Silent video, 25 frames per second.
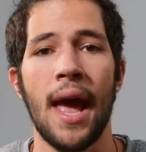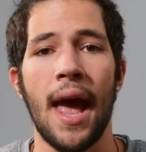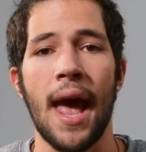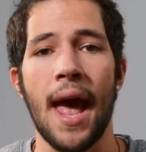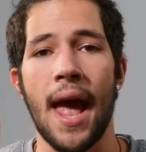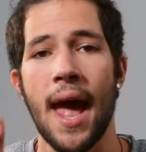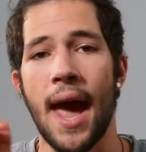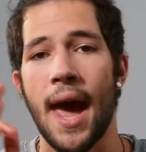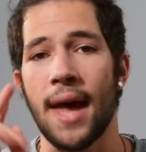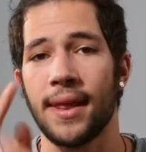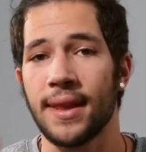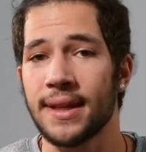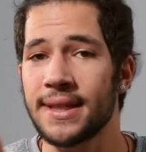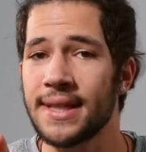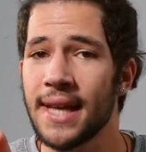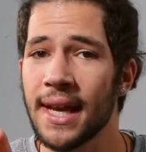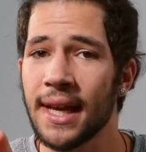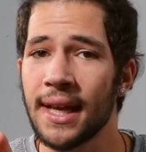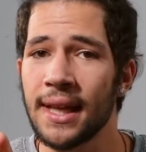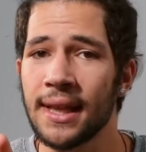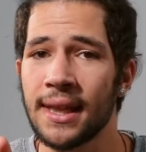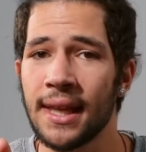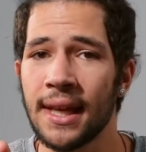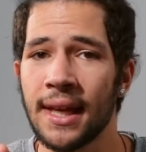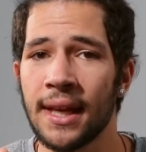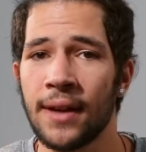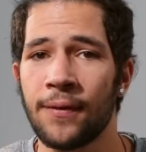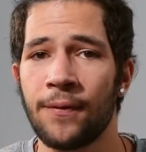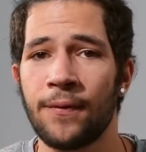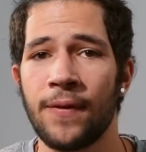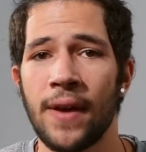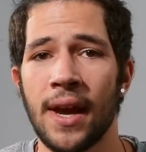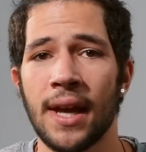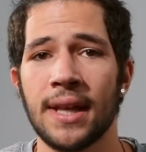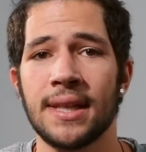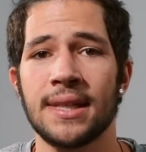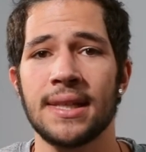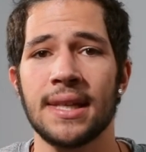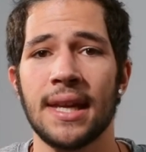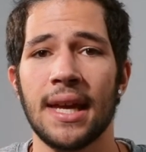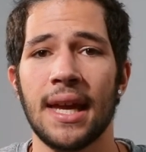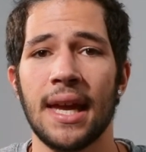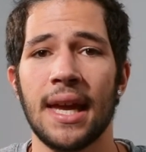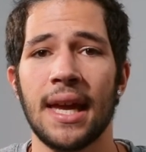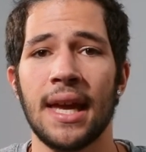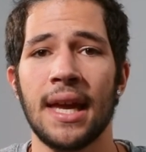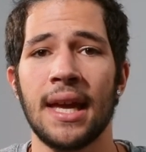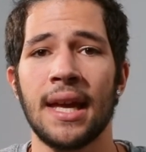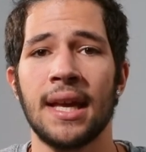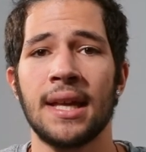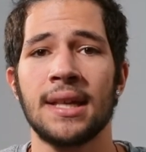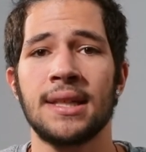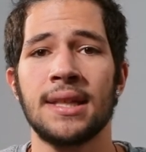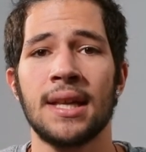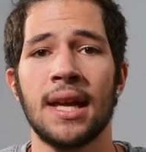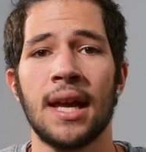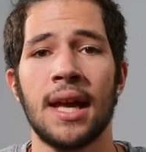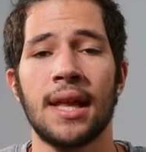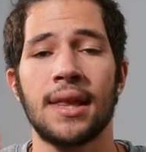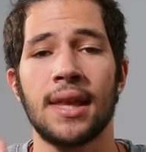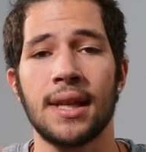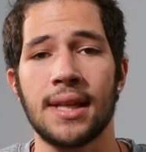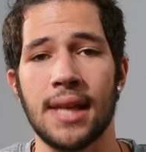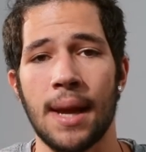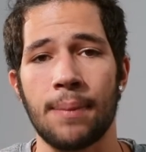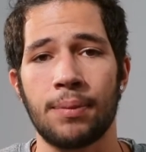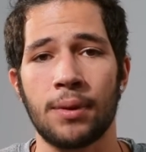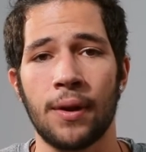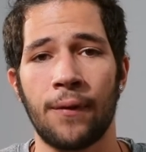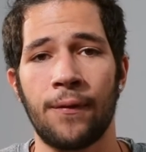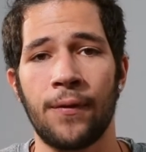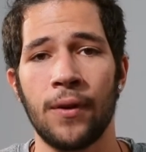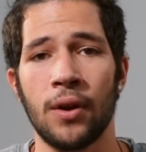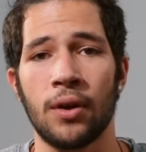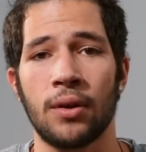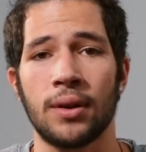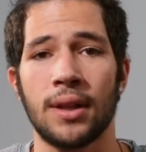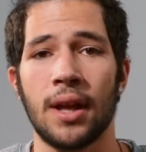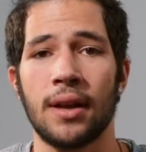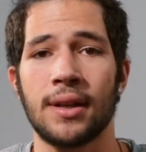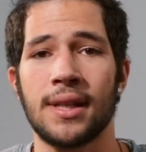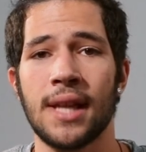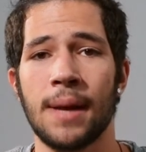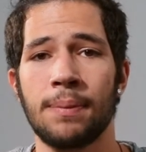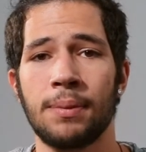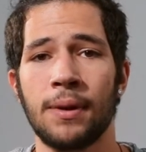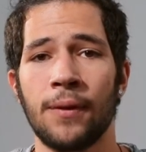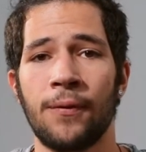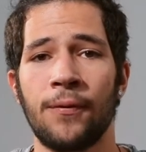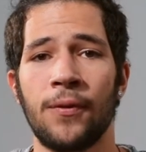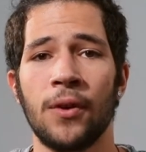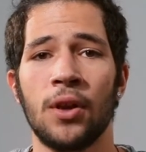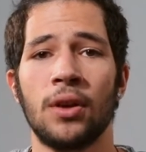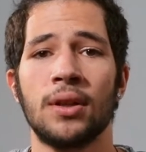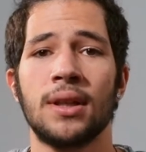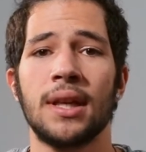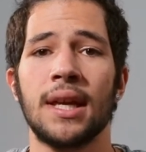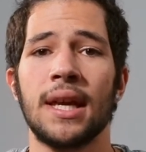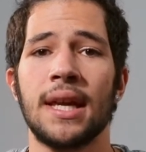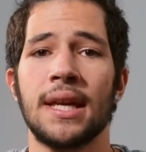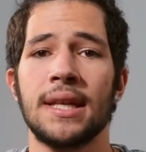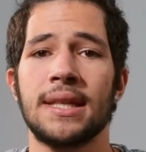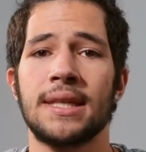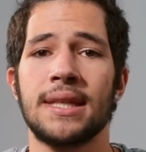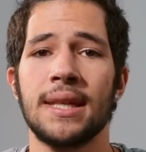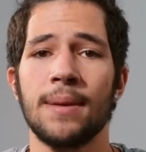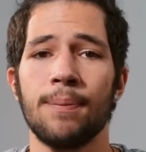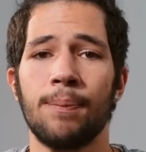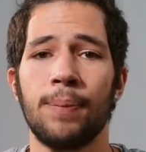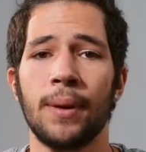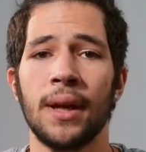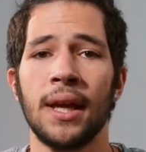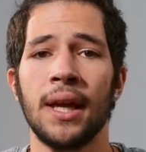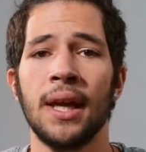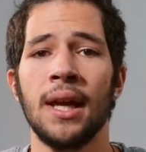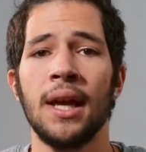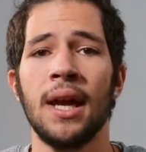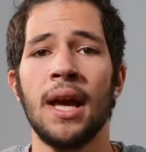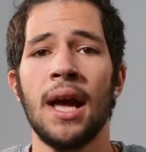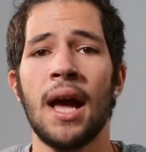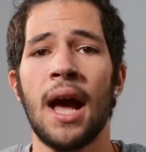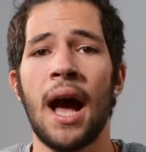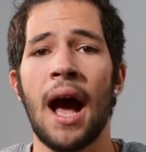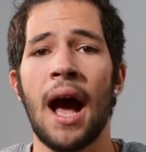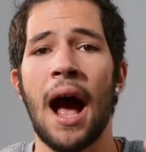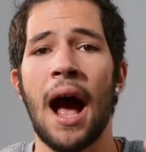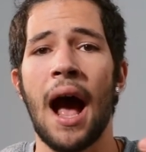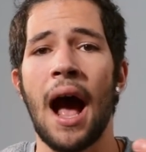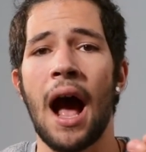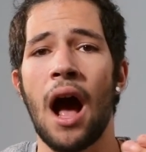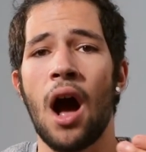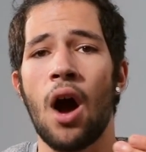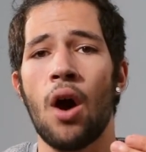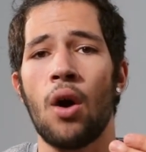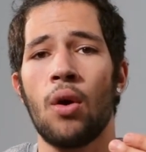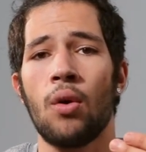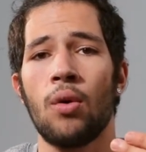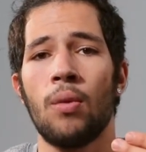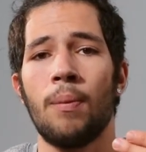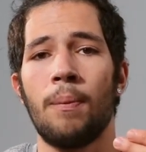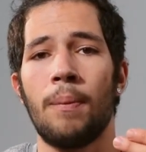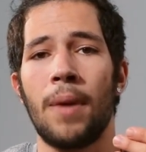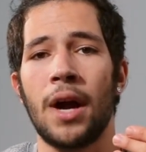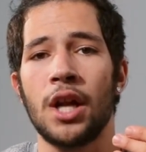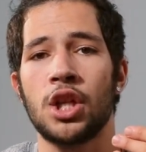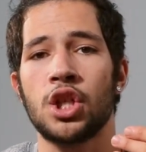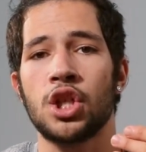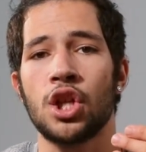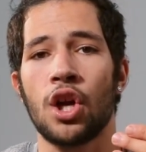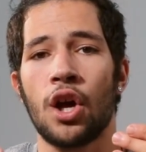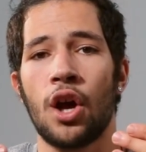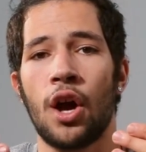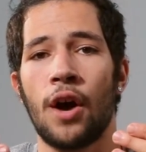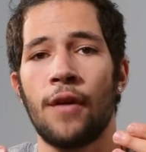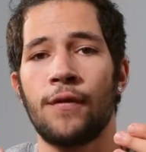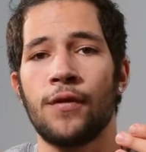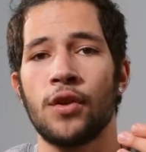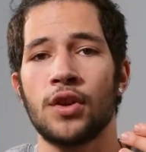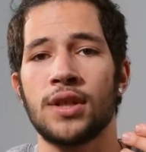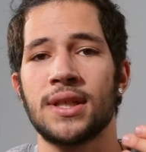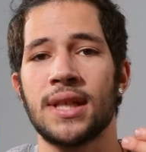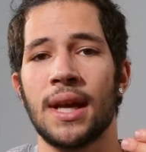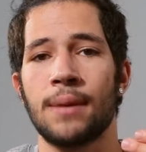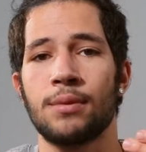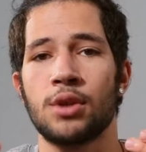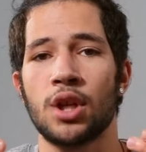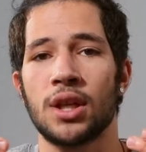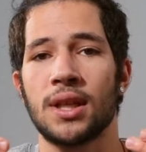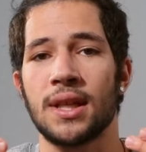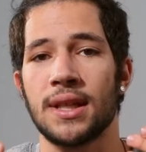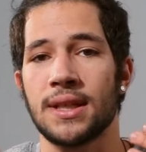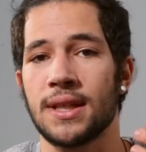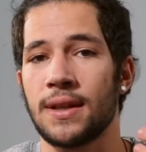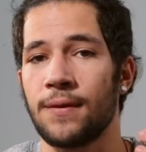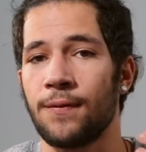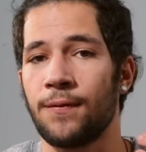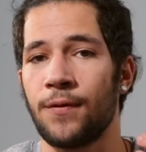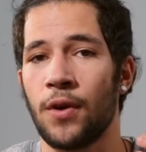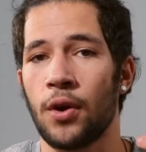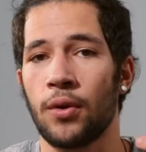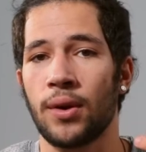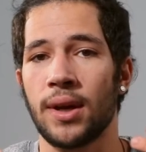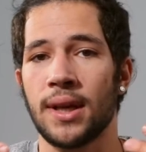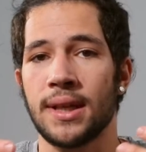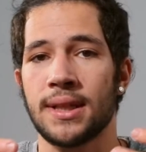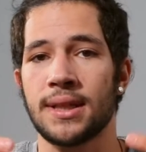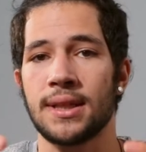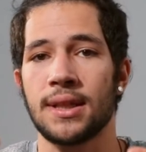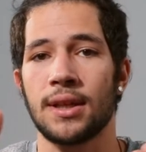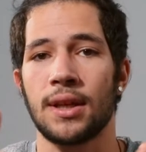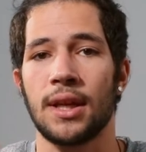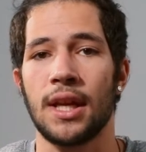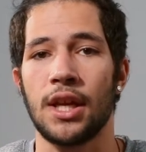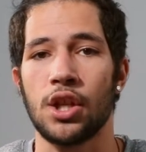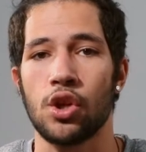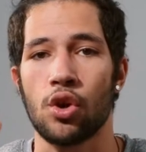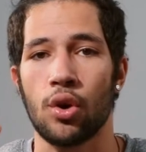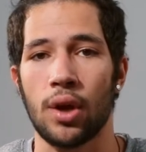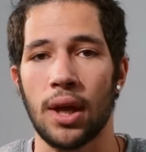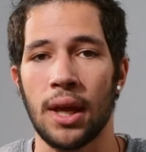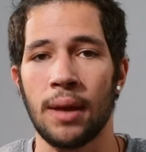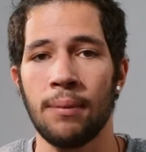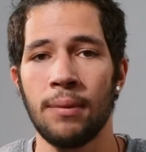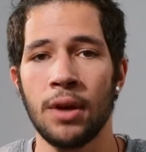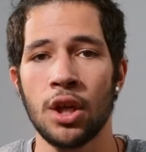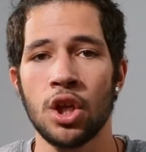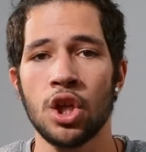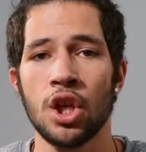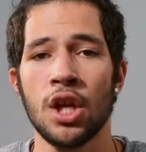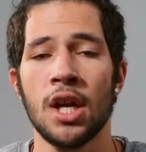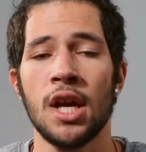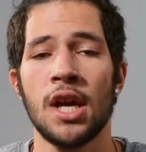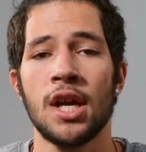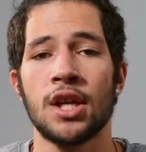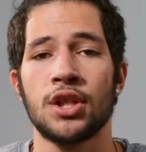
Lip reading: And the second thing it affects is the depth of field. Now, depth of field is simply how much of your subject is in focus in your image.